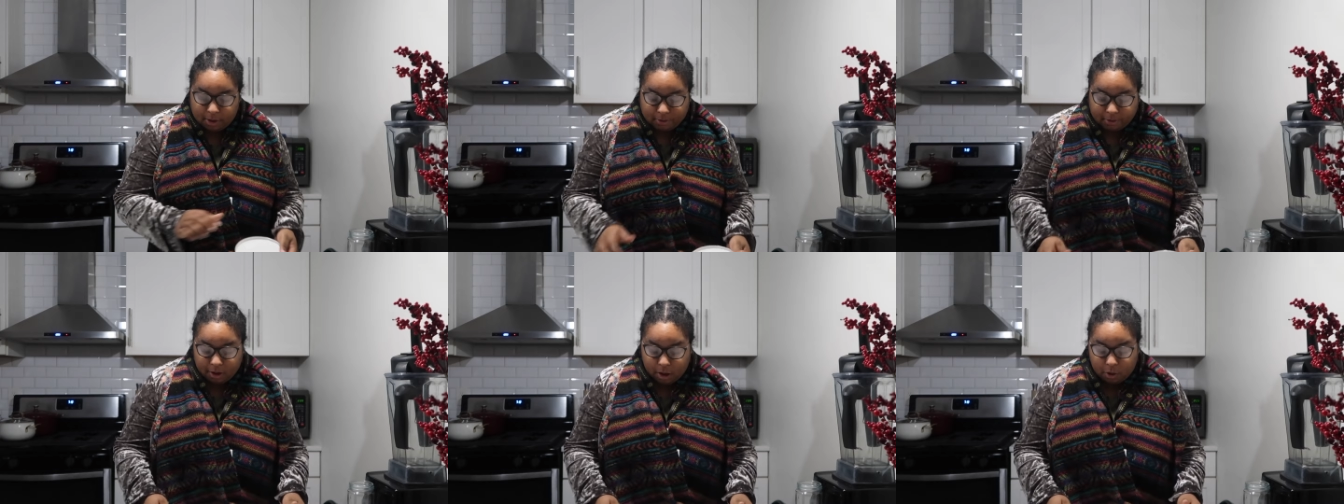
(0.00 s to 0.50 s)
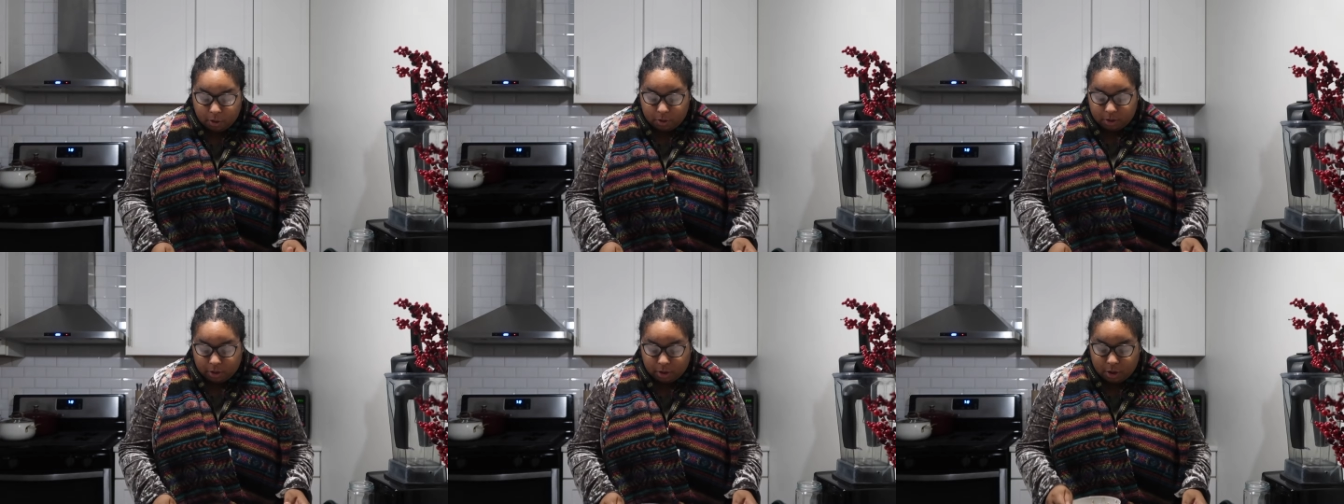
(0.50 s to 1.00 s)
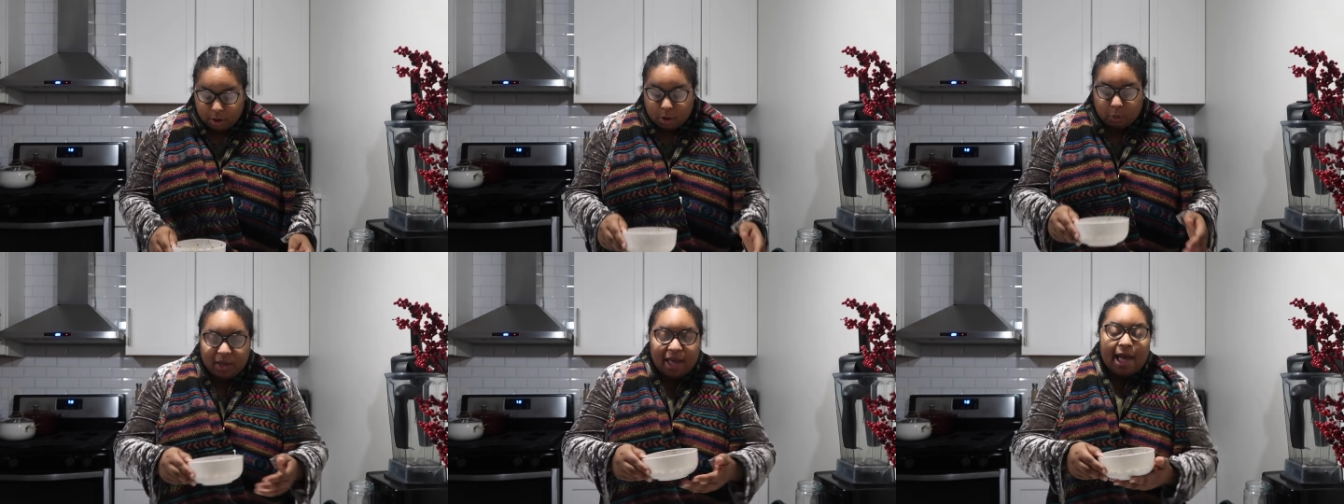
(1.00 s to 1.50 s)
So
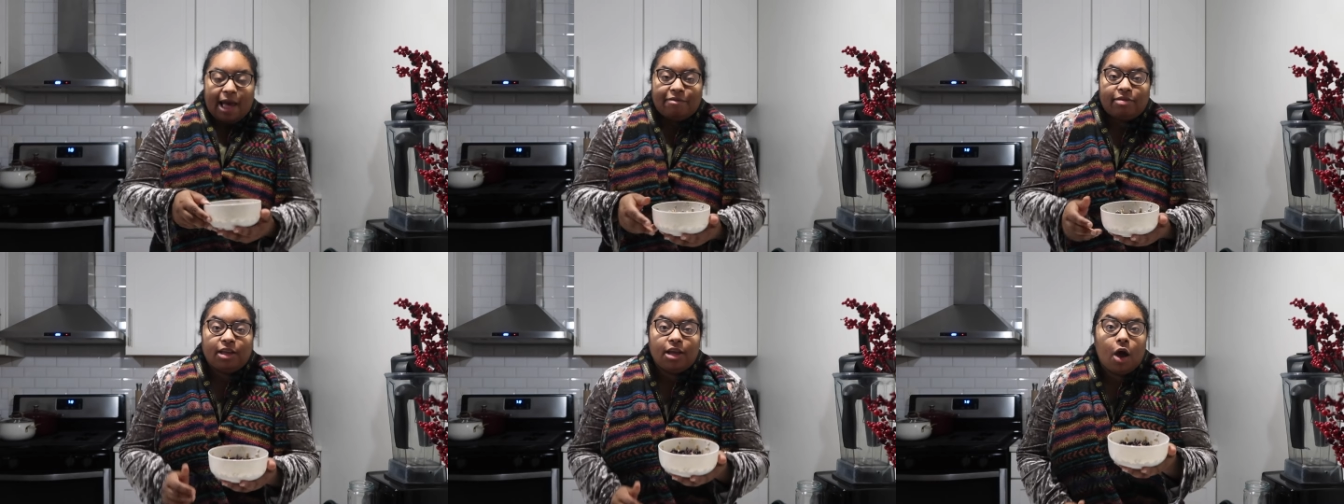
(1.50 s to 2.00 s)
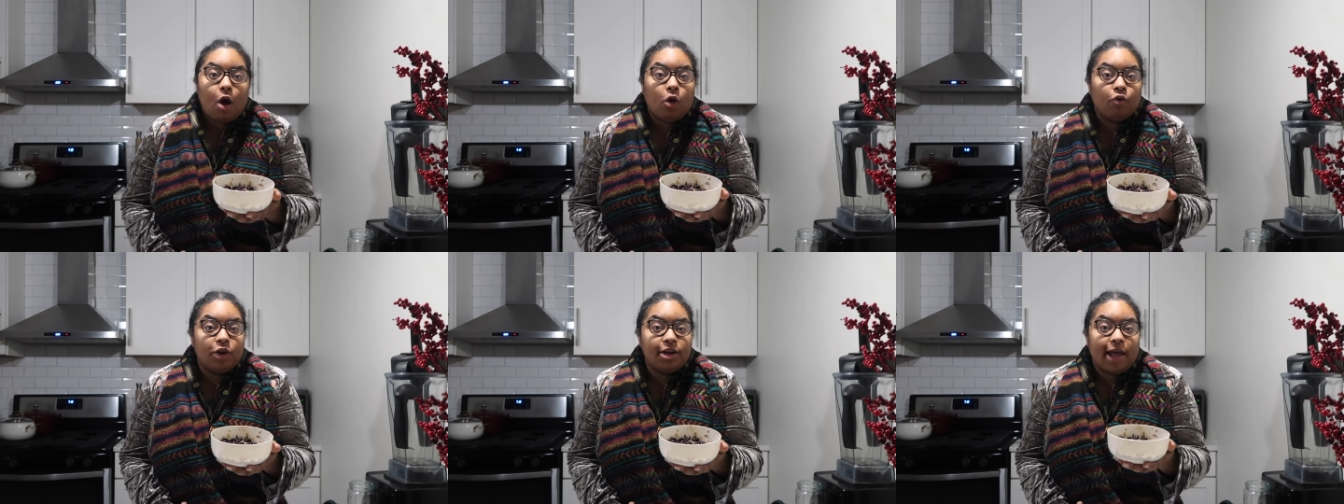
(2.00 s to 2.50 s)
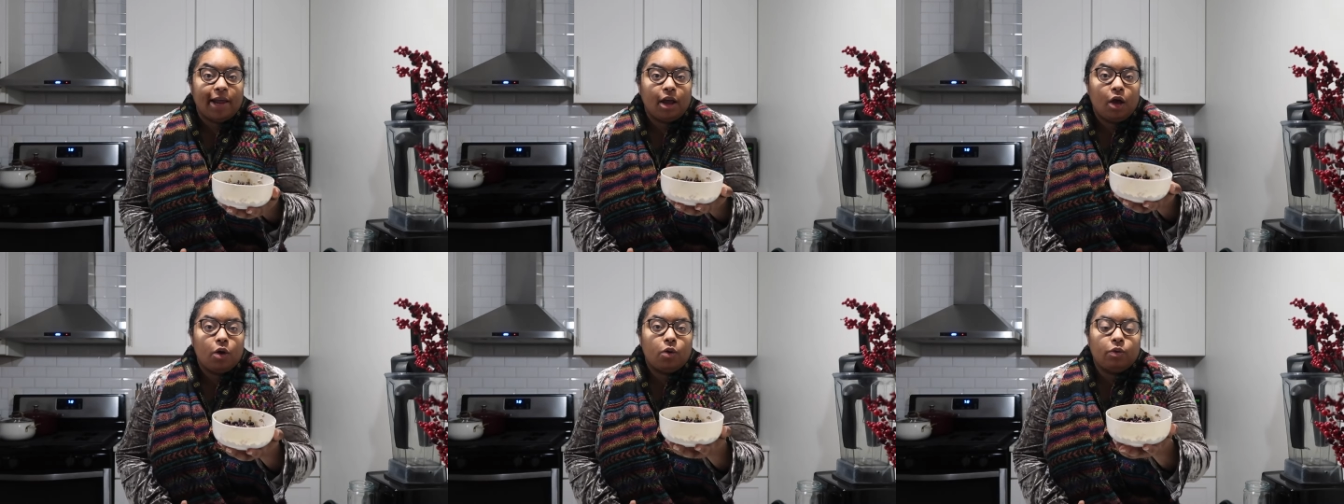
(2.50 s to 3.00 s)
we have the overnight
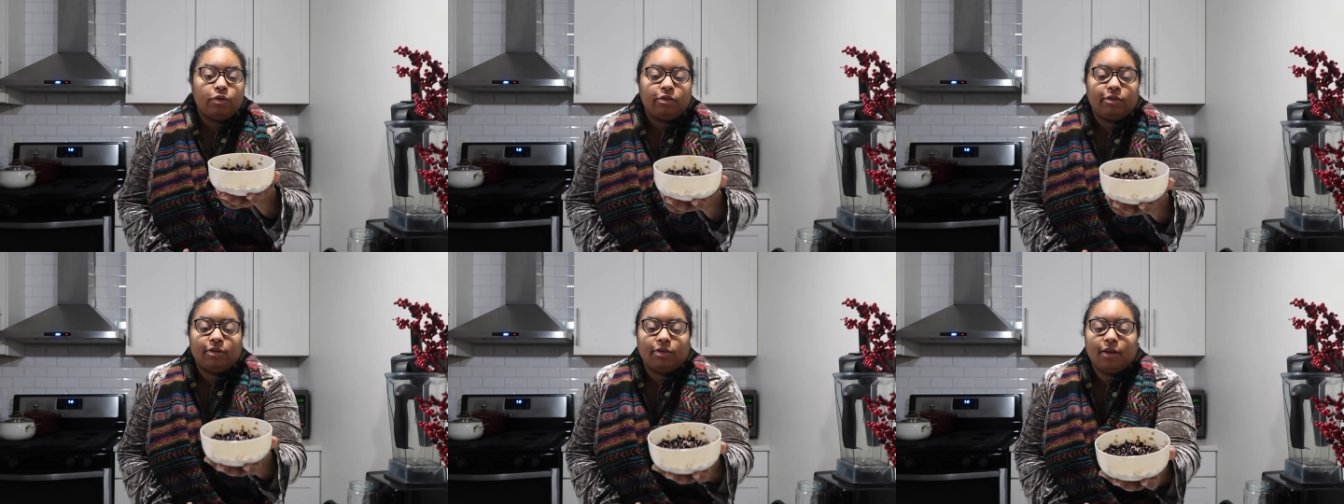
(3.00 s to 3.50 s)
oats.